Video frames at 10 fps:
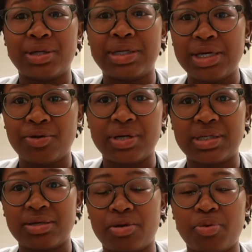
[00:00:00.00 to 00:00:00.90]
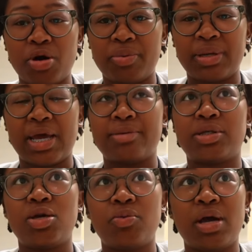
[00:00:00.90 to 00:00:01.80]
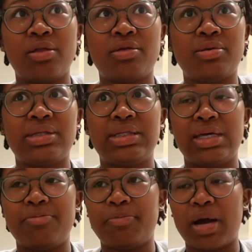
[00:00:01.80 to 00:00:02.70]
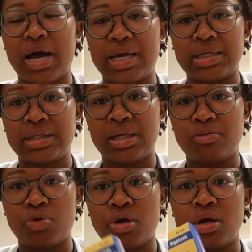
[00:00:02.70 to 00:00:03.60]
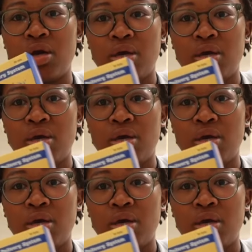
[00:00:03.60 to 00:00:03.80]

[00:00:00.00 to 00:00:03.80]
decrease in their probing depth. So you won't have those deep pockets anymore.